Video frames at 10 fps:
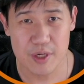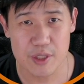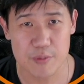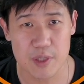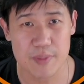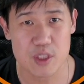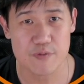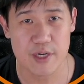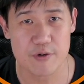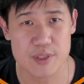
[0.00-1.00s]
All right, there'll be a bunch
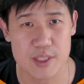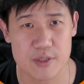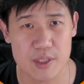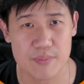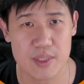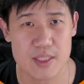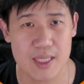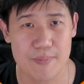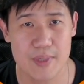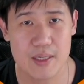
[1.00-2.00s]
of errors until I'm done
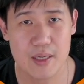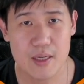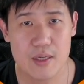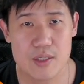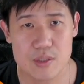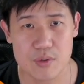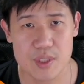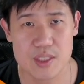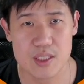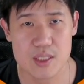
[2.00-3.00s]
typing. So
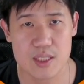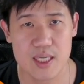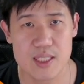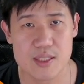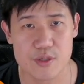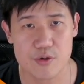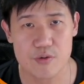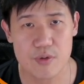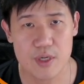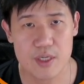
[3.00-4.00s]
this is case
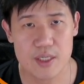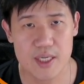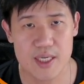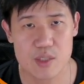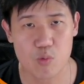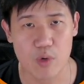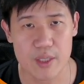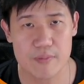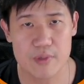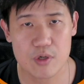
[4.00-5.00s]
0, case
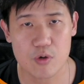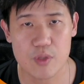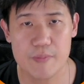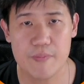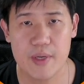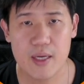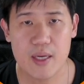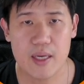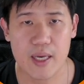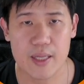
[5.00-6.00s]
1, colon,
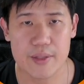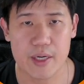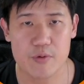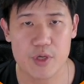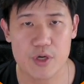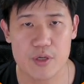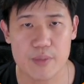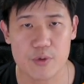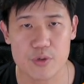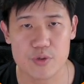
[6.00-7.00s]
and down here,
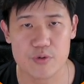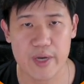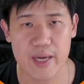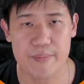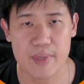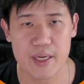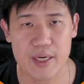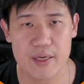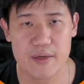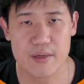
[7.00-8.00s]
I'm going to grab
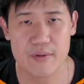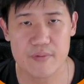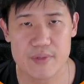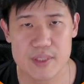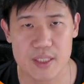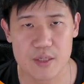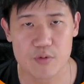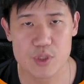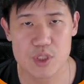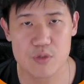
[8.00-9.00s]
my second
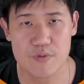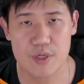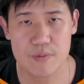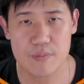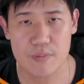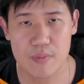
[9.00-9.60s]
question over here.